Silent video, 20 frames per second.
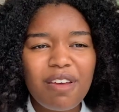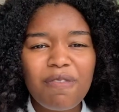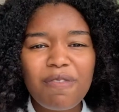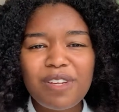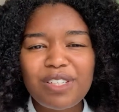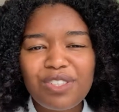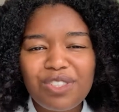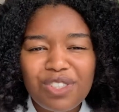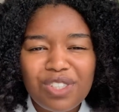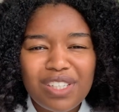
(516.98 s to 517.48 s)
if
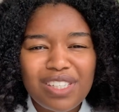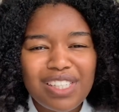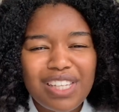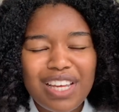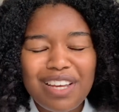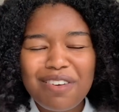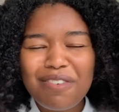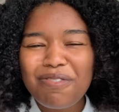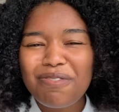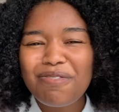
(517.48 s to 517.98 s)
it's just
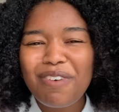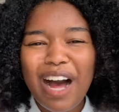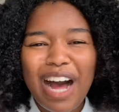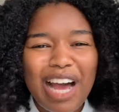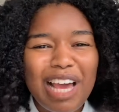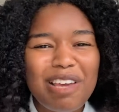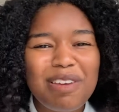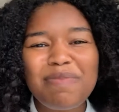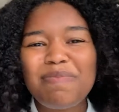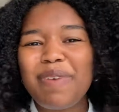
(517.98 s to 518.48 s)
like
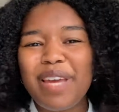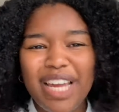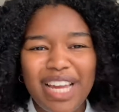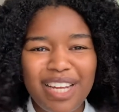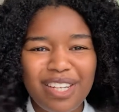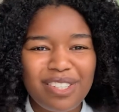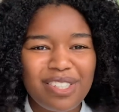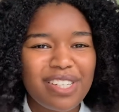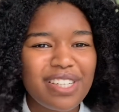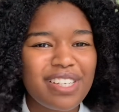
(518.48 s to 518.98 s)
5
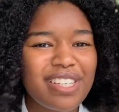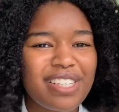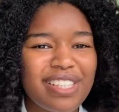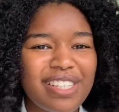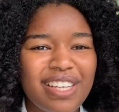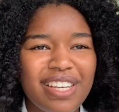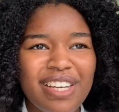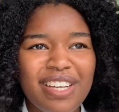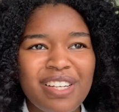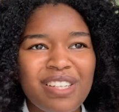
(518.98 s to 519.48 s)

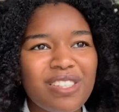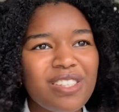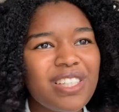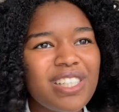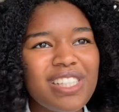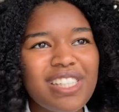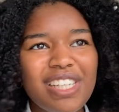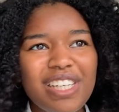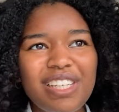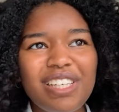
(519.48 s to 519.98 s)
pages,
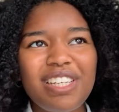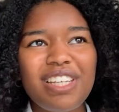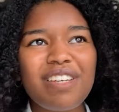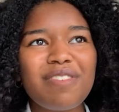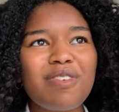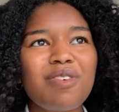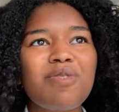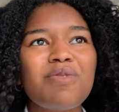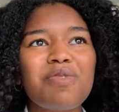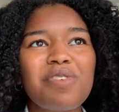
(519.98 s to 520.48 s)
just
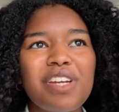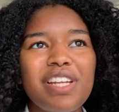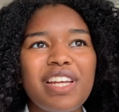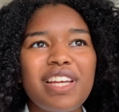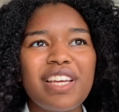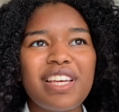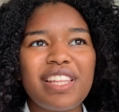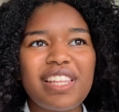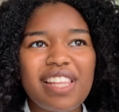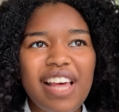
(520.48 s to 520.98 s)
even
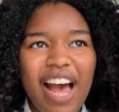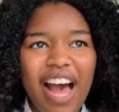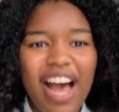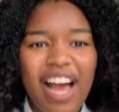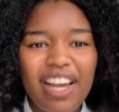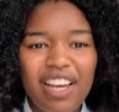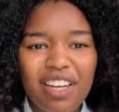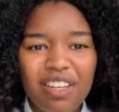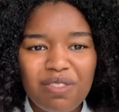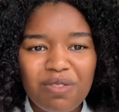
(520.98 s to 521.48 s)
reading
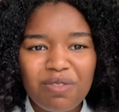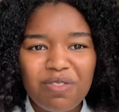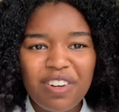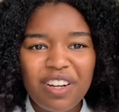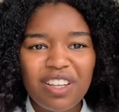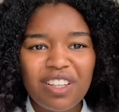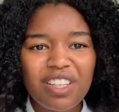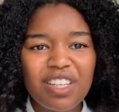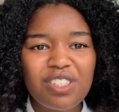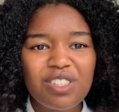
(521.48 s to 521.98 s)
that could
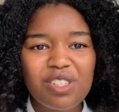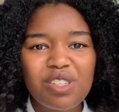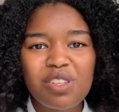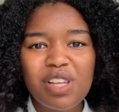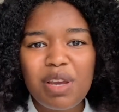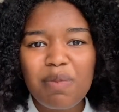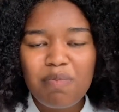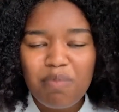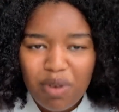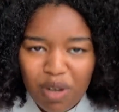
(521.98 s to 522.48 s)
really just
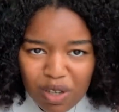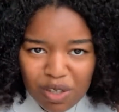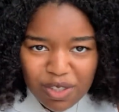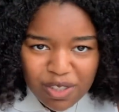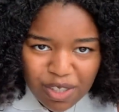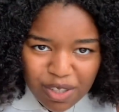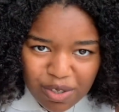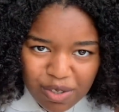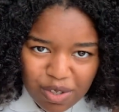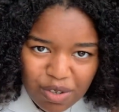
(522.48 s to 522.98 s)
like
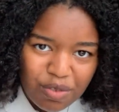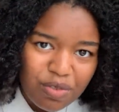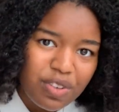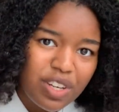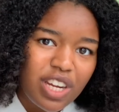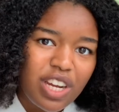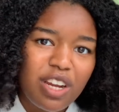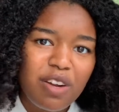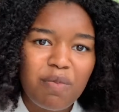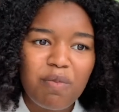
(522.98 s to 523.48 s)
push you to
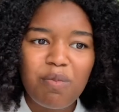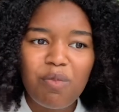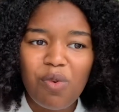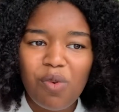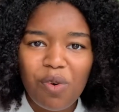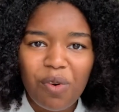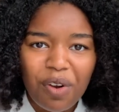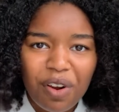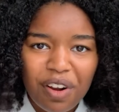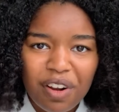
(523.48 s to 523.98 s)
read
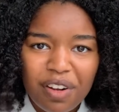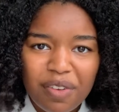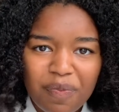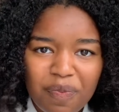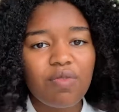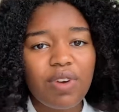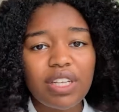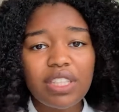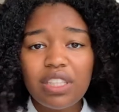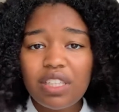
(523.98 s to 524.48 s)
more
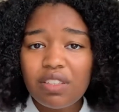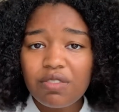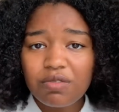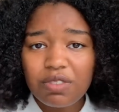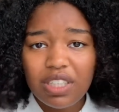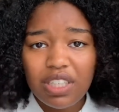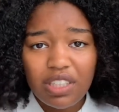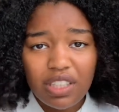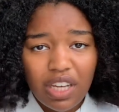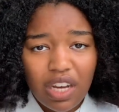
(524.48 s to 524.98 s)
rather than
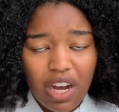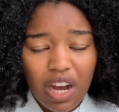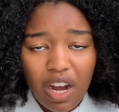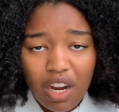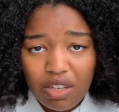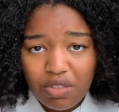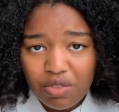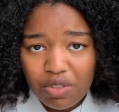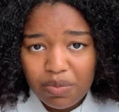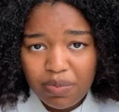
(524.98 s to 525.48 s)
reading like
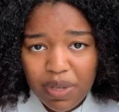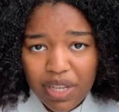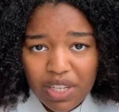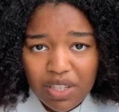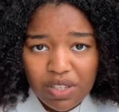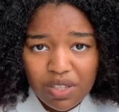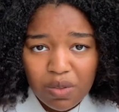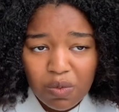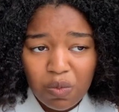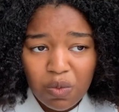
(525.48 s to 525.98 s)
100
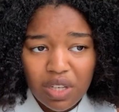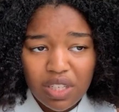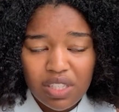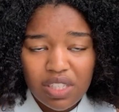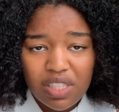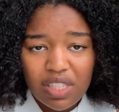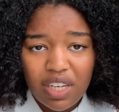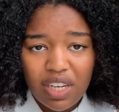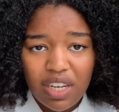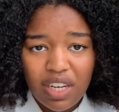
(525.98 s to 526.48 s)
pages in one
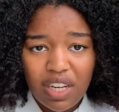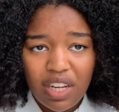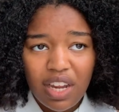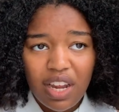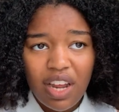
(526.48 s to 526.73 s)
sitting